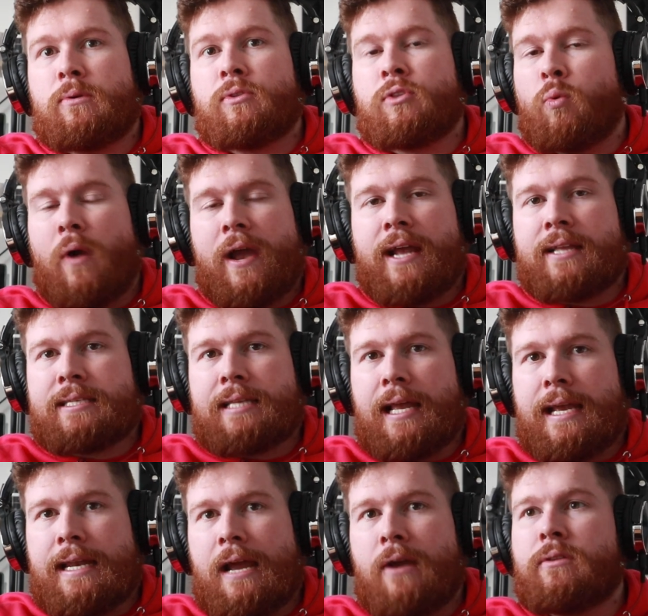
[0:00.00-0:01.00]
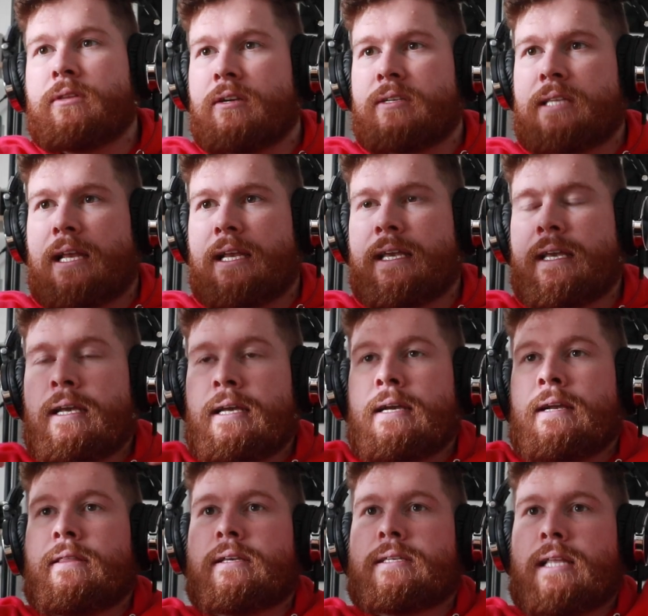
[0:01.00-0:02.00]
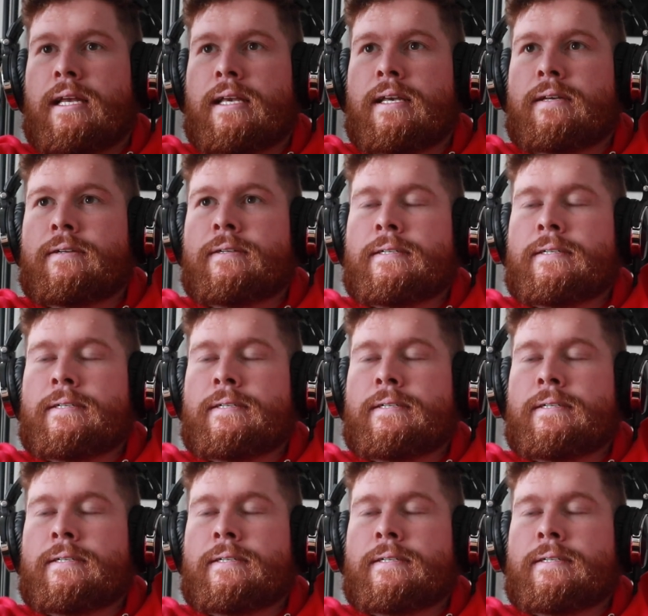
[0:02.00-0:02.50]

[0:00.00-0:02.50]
The way it's laid out, there's like there's like